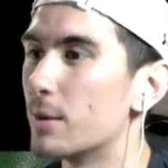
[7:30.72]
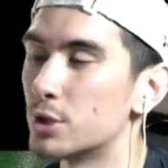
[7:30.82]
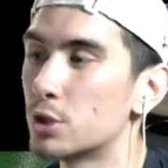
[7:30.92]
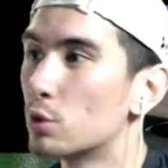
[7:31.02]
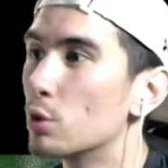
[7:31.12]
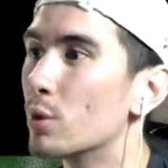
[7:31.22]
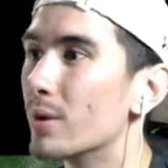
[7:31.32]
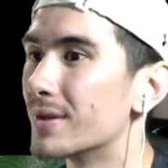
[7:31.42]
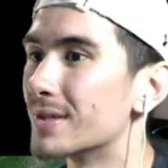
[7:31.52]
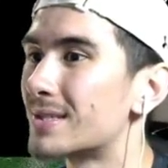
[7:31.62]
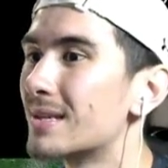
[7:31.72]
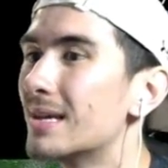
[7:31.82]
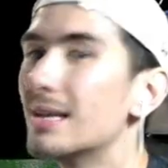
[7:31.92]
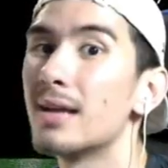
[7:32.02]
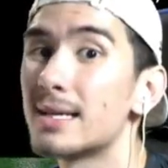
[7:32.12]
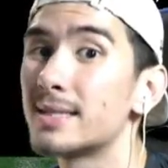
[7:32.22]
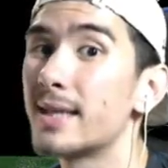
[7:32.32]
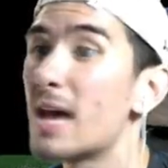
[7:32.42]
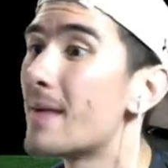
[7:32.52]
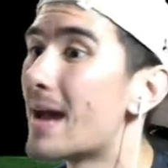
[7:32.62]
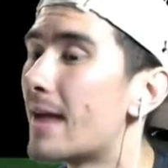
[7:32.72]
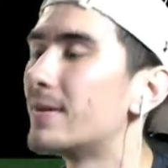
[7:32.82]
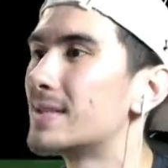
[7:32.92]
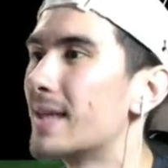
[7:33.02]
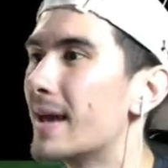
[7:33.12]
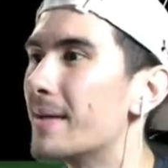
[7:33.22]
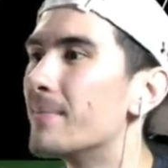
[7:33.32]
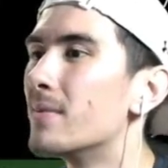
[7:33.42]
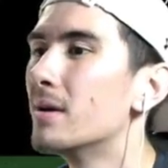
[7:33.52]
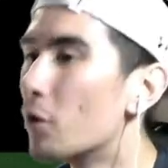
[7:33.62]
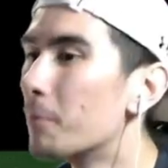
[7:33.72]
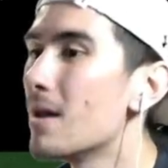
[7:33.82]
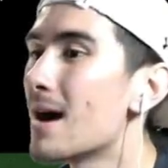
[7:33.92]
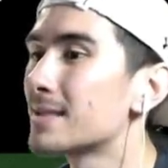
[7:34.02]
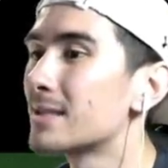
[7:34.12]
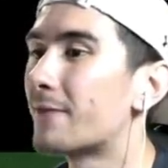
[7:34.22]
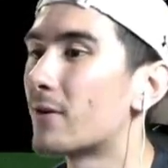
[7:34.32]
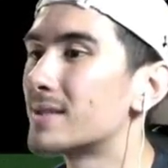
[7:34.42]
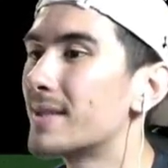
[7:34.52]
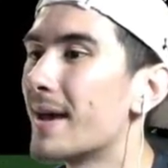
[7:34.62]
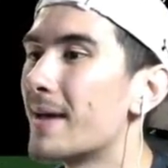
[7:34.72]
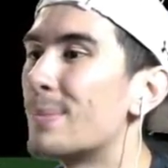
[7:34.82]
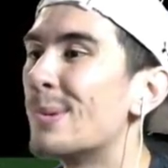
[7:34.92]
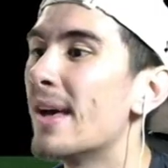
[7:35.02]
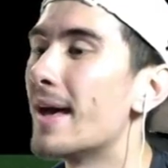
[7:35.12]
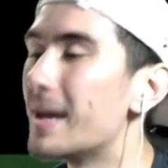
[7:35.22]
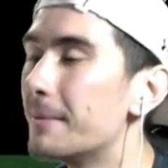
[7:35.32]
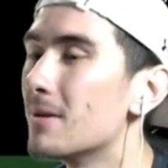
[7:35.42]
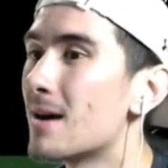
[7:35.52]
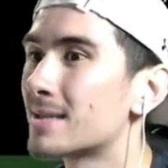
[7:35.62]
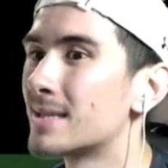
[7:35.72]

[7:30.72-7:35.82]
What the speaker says: was screwing with us. Last game and this game. 4 blocks in the first game, 8 blocks